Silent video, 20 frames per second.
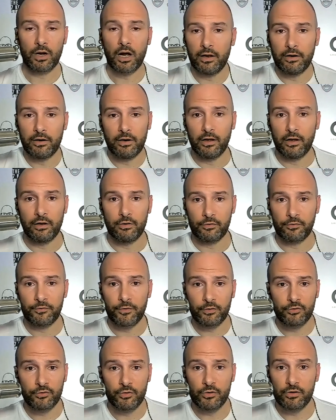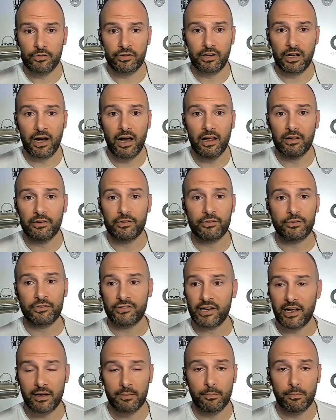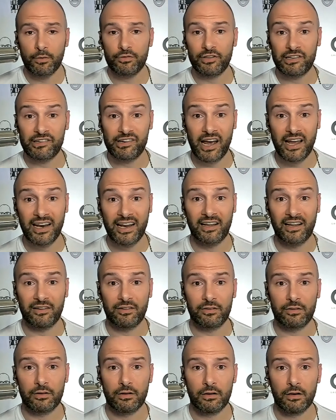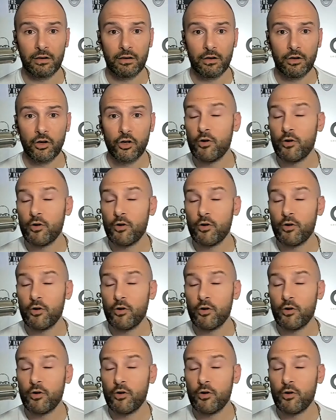In your first two years in college, you're taking mostly gen eds. Mm-hmm.